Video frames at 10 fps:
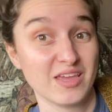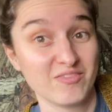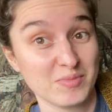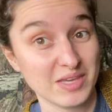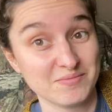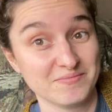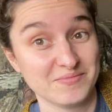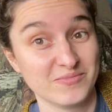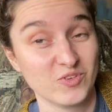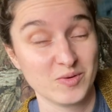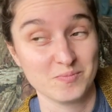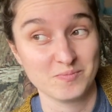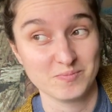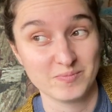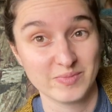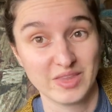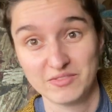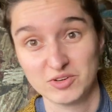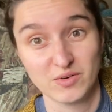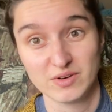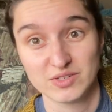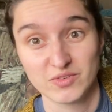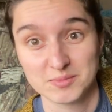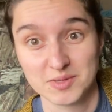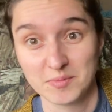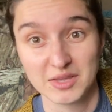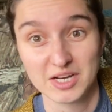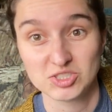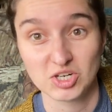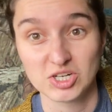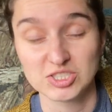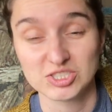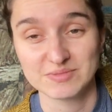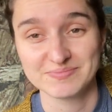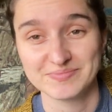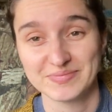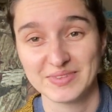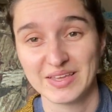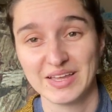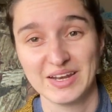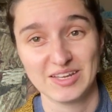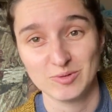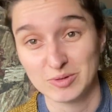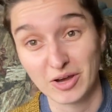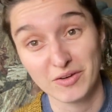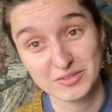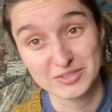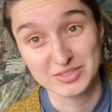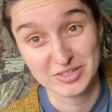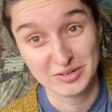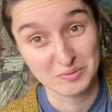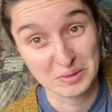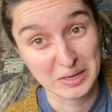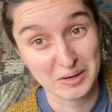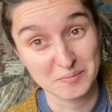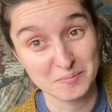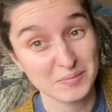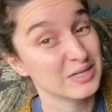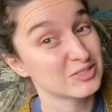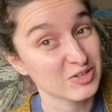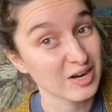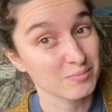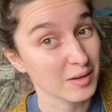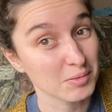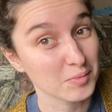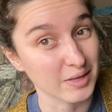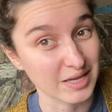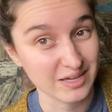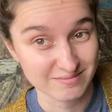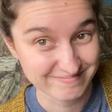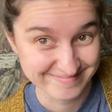gave me from leftovers from something at church. And it obviously didn't work out. But it's a great baby blanket.